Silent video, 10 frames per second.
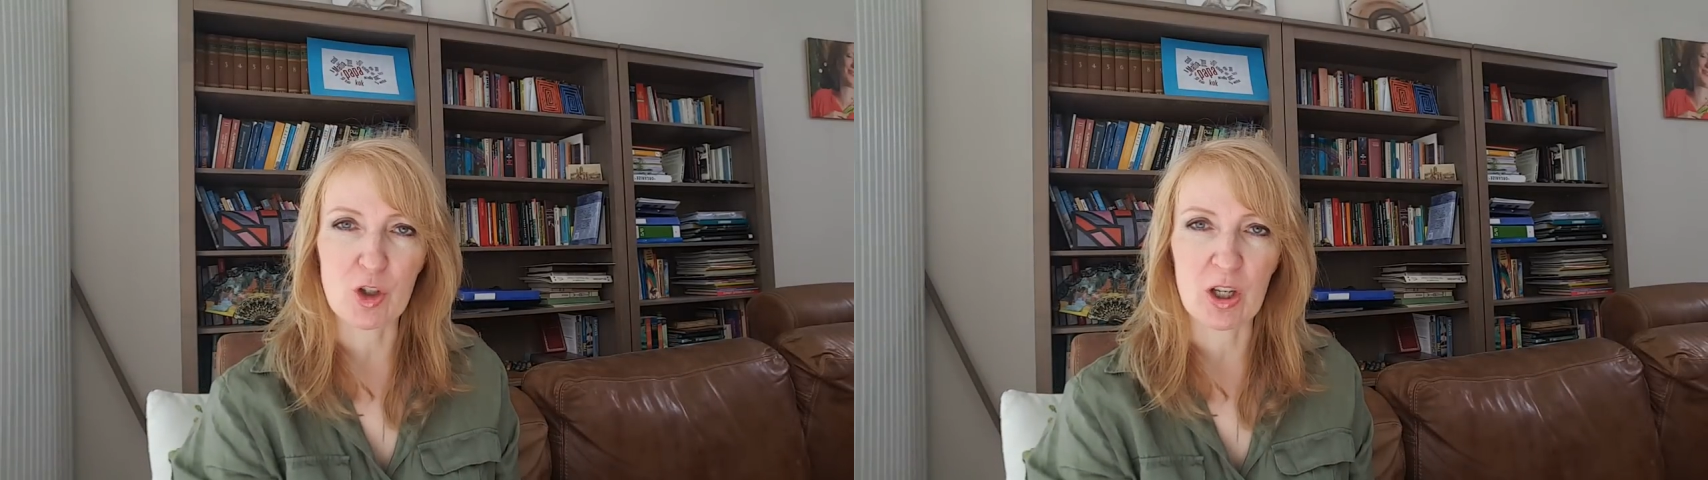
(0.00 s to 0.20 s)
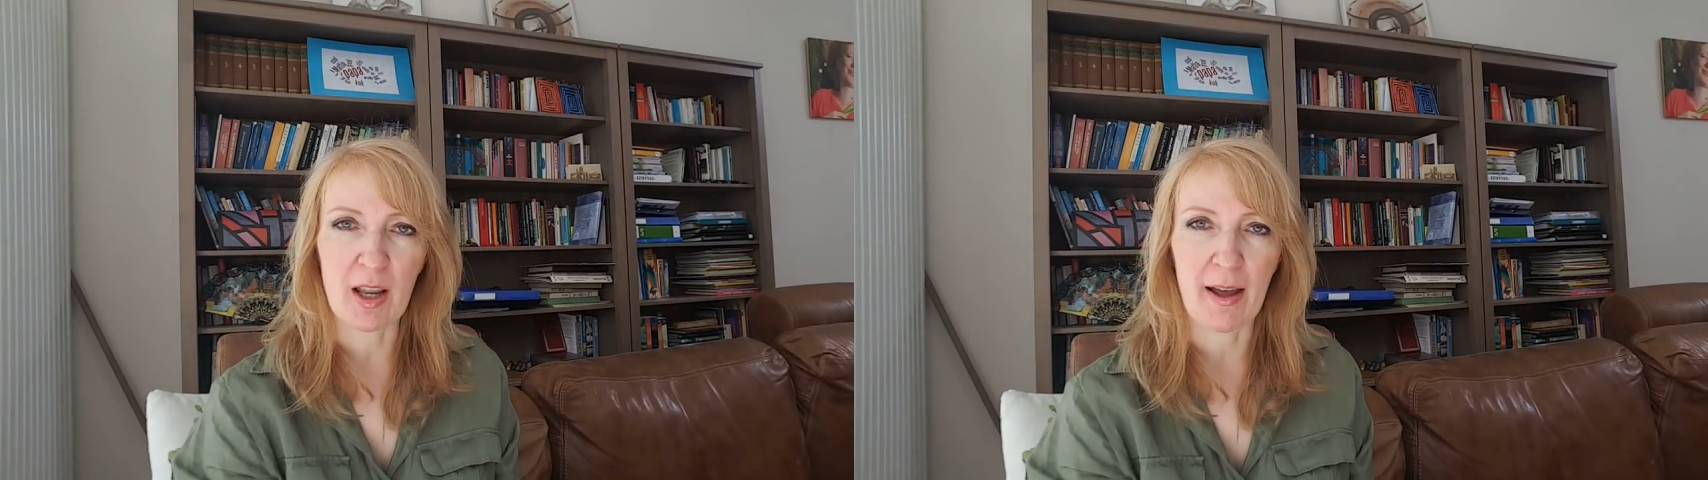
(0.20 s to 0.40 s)

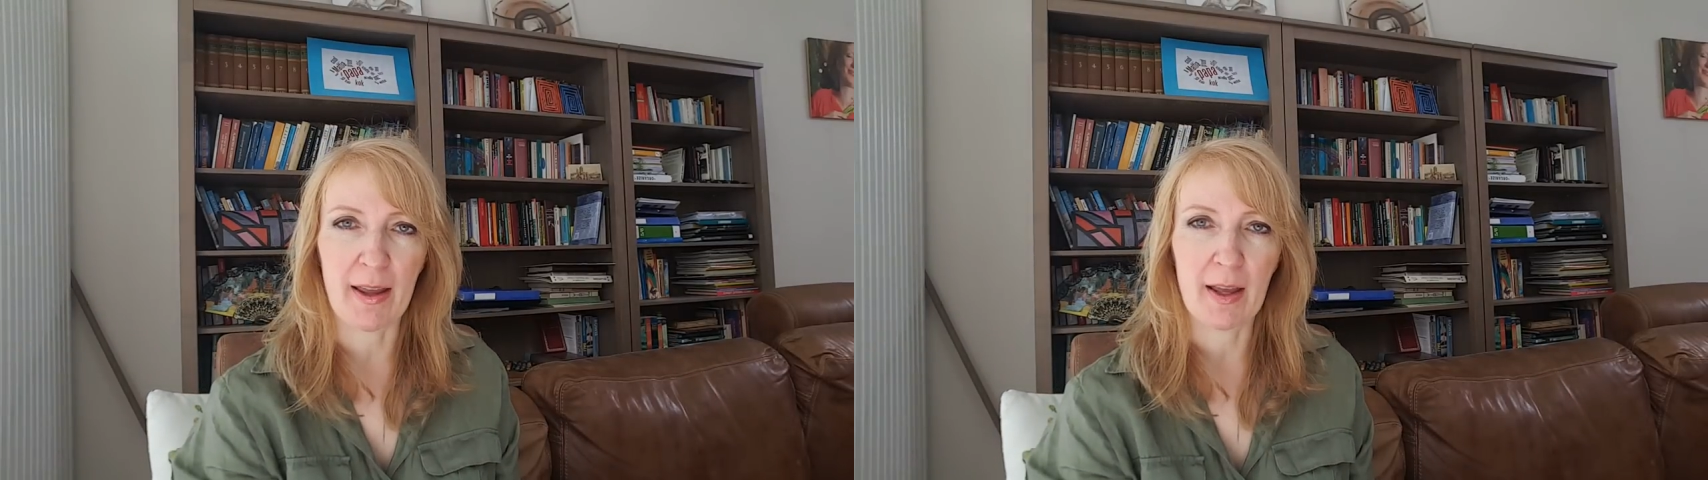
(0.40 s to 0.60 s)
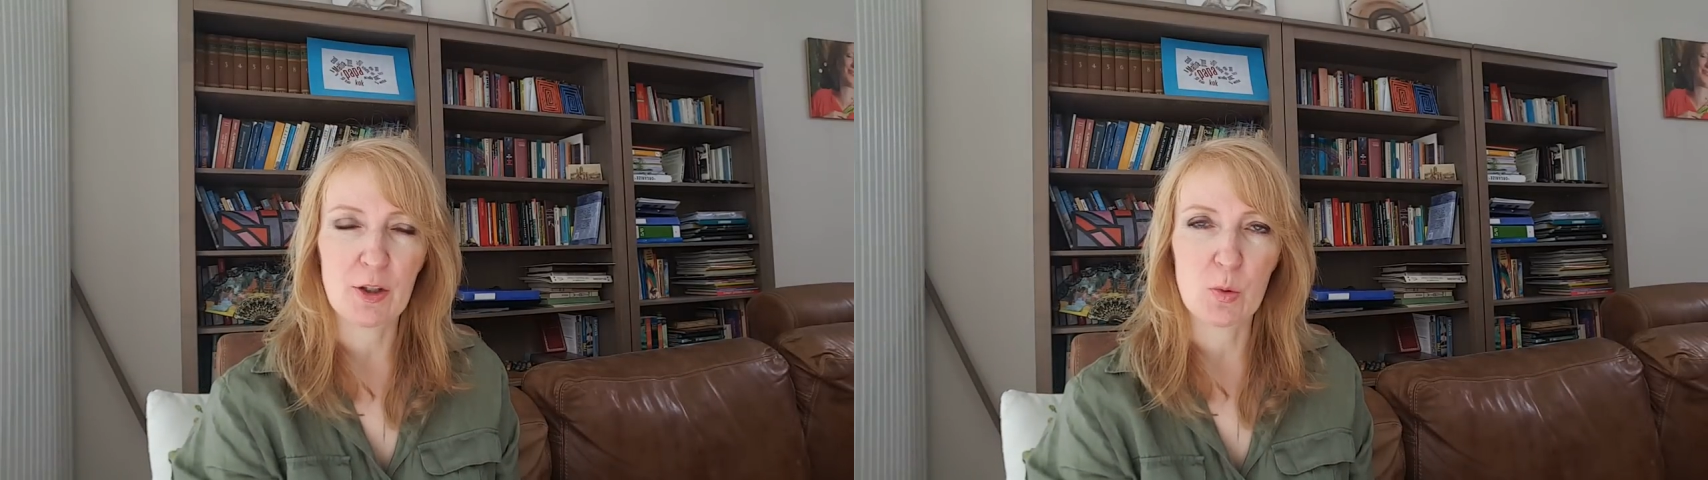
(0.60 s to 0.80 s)

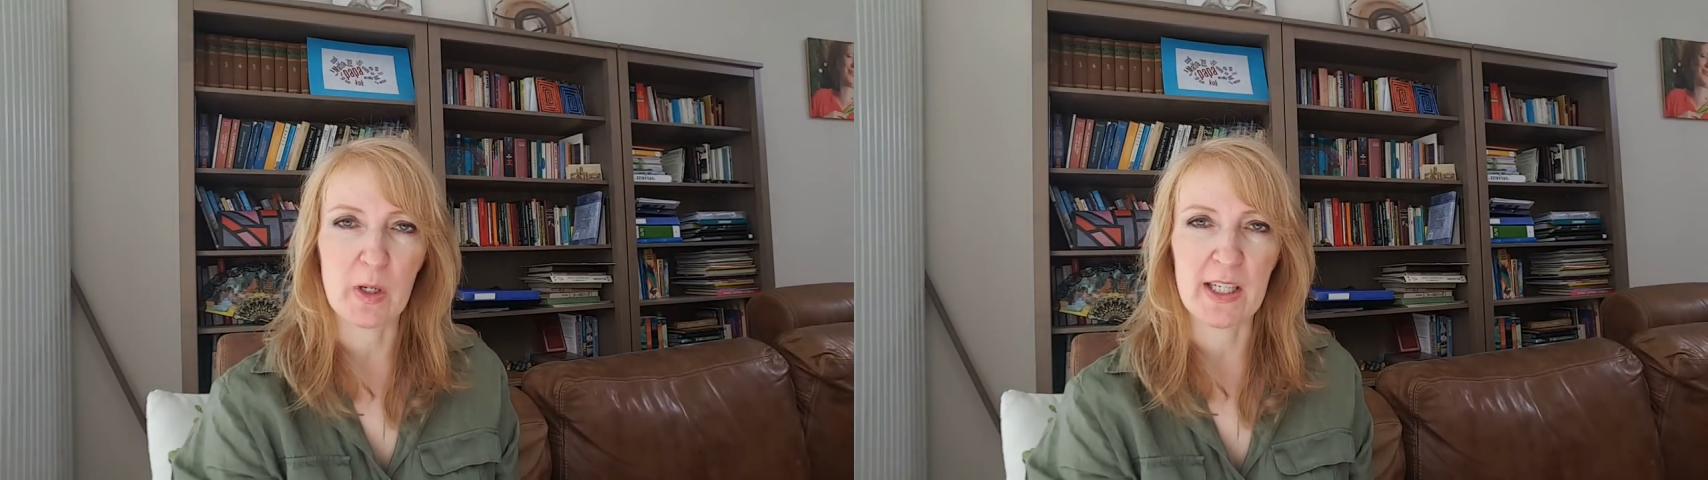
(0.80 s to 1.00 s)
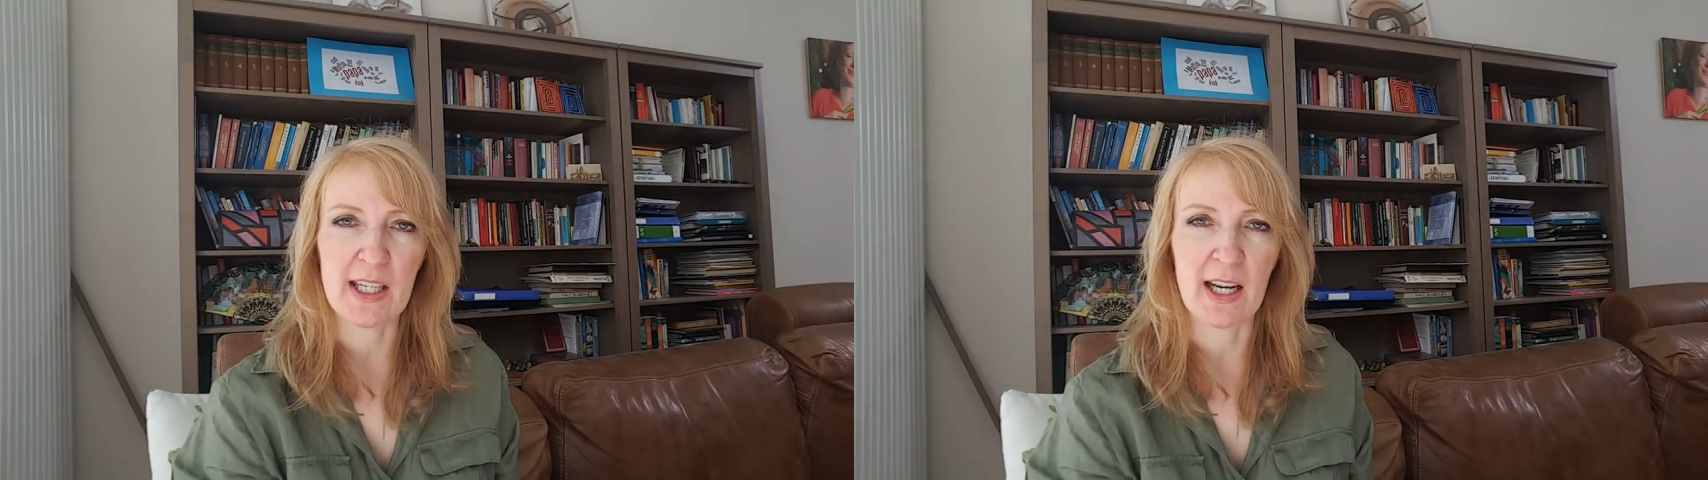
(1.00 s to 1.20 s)
July
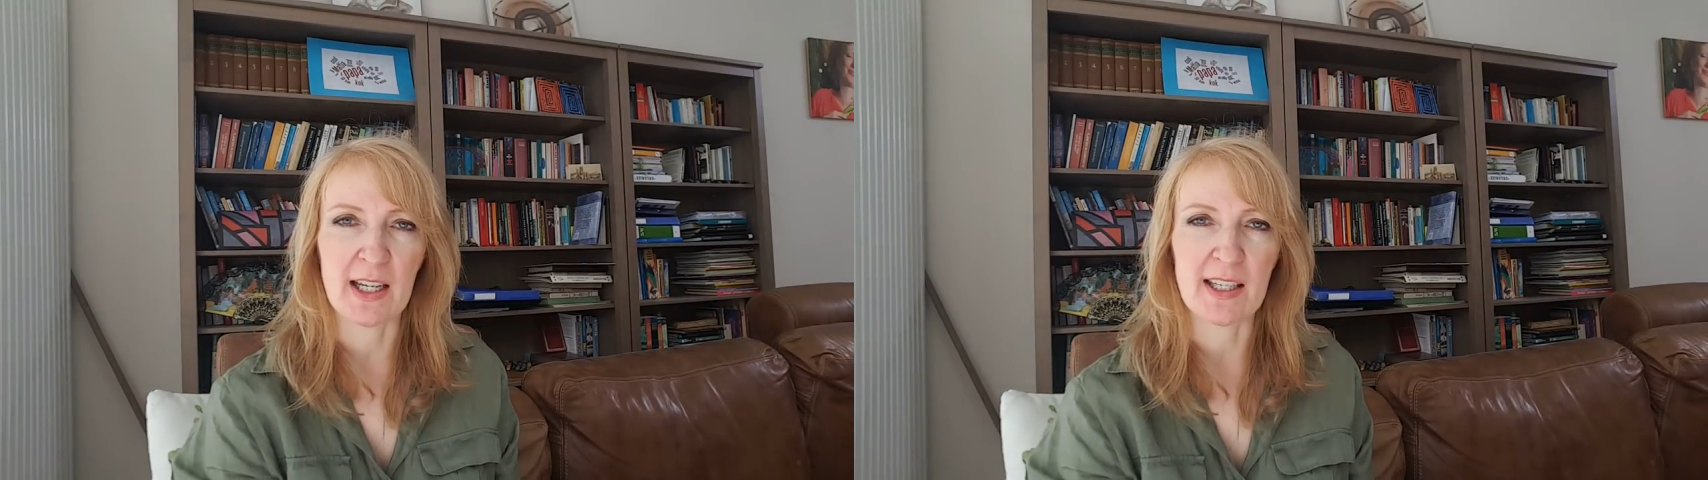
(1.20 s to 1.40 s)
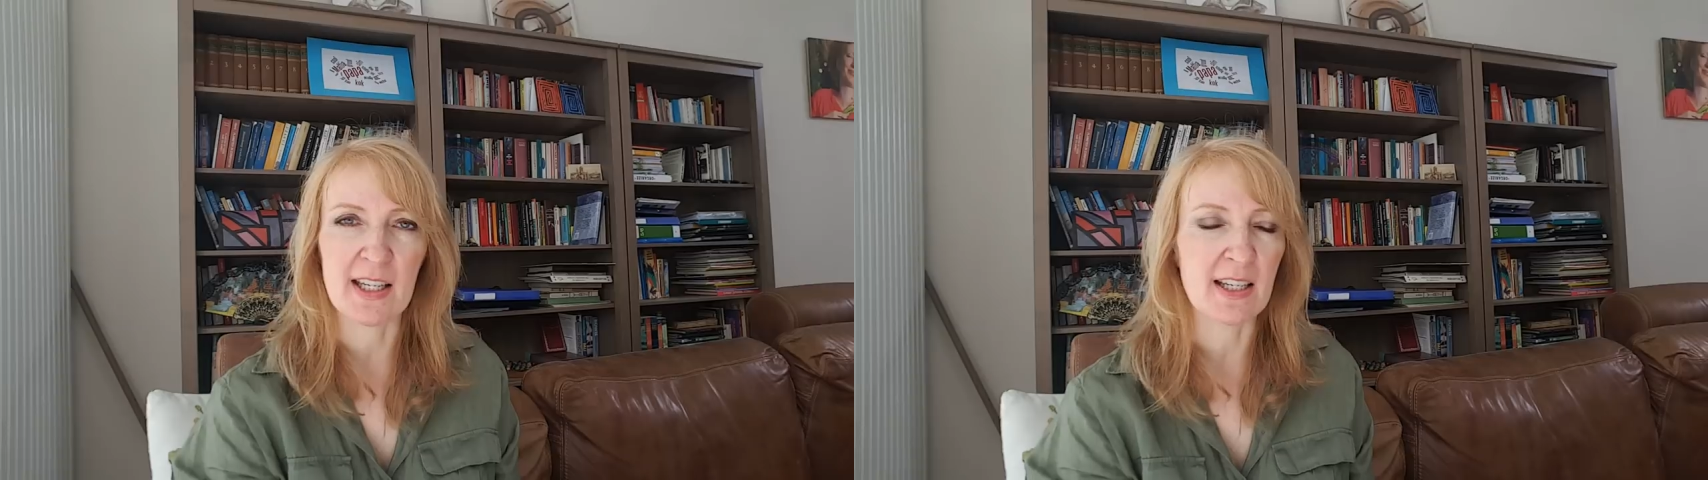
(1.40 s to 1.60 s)

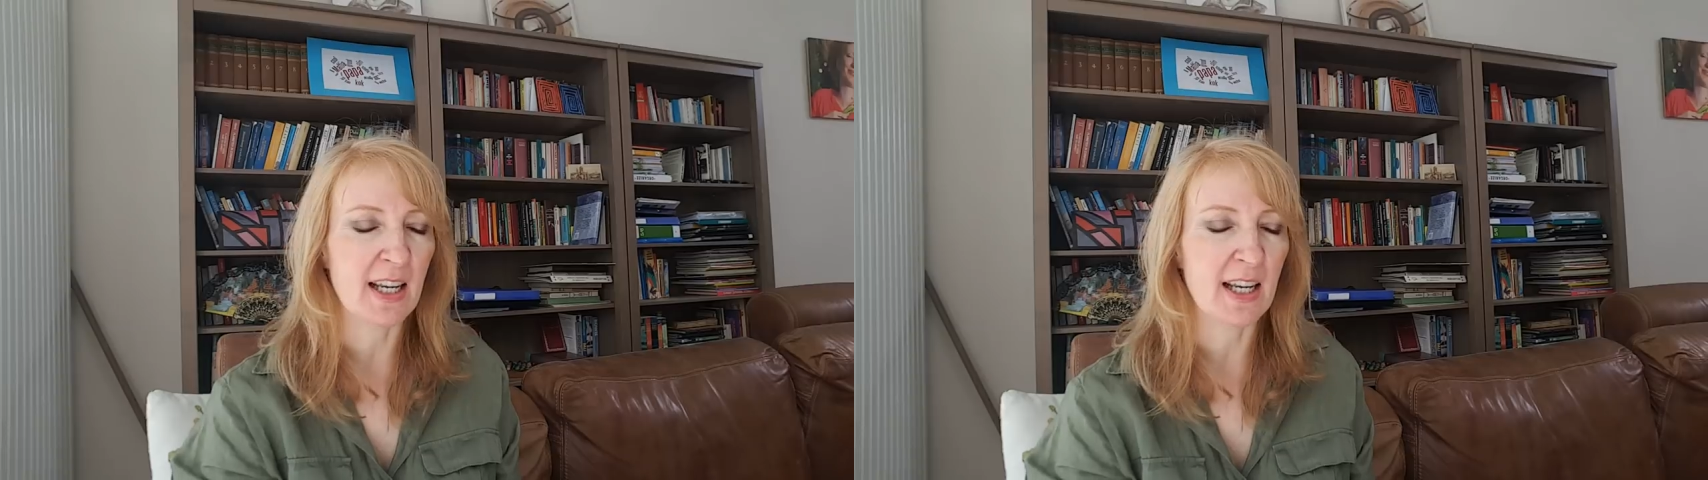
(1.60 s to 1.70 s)
2019.